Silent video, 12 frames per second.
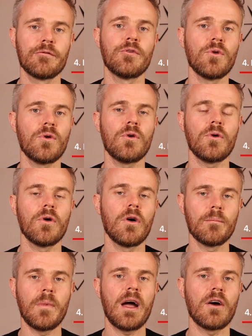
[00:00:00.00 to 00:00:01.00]
For
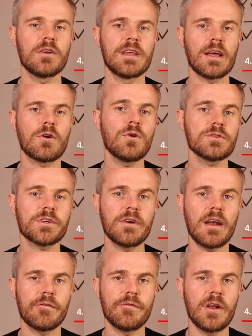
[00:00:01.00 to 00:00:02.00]
my On Deck Course
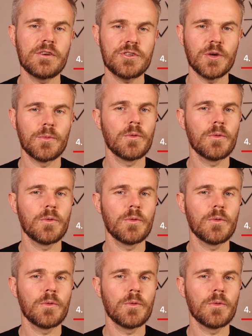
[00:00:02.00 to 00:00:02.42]
Creator Fellowship,